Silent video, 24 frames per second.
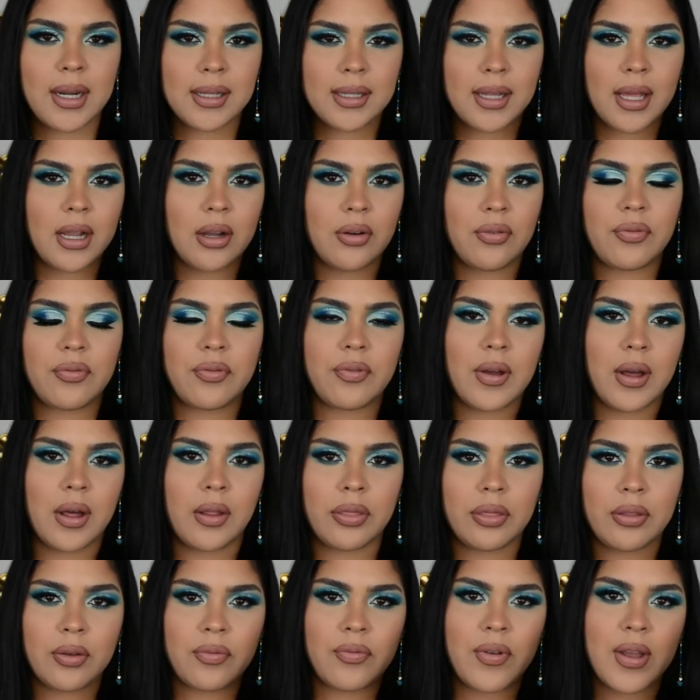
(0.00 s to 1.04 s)
of like
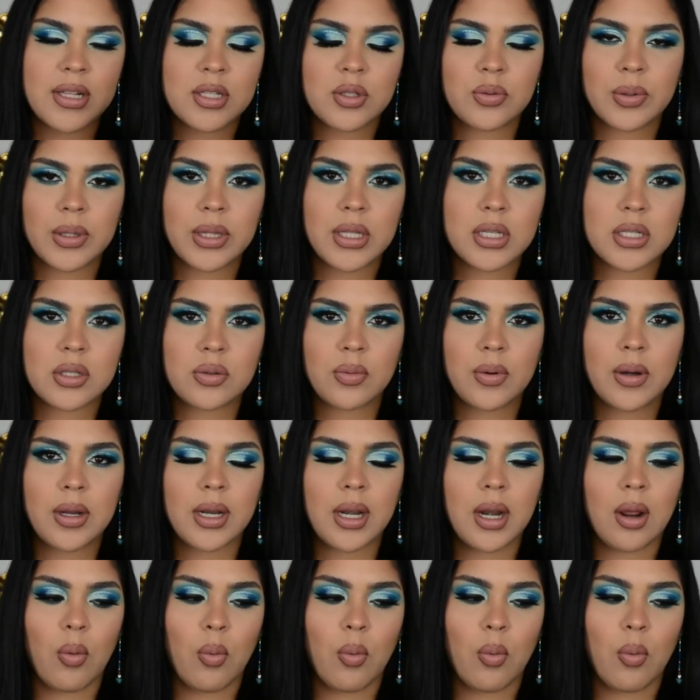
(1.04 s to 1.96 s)
on the fence with this one.